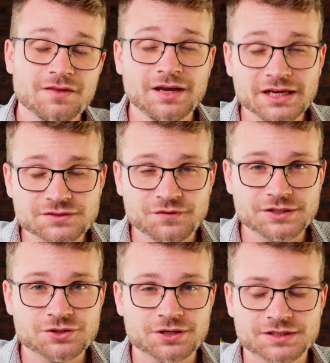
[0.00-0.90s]
The next
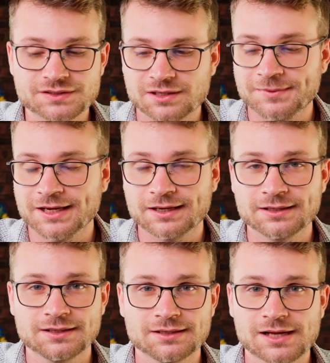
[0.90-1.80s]
feature is something
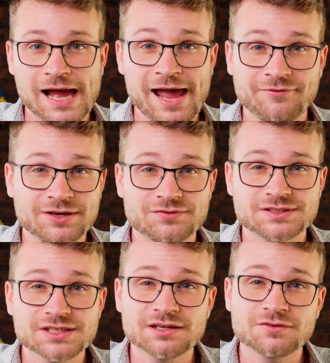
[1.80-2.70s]
I haven't even
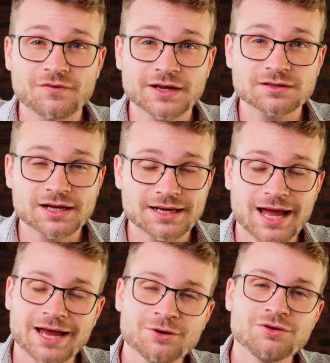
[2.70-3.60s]
seen in Final Cut.
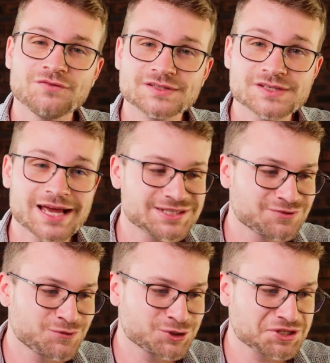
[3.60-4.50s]
I know DaVinci has
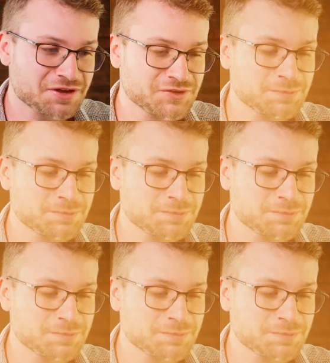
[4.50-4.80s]
a version of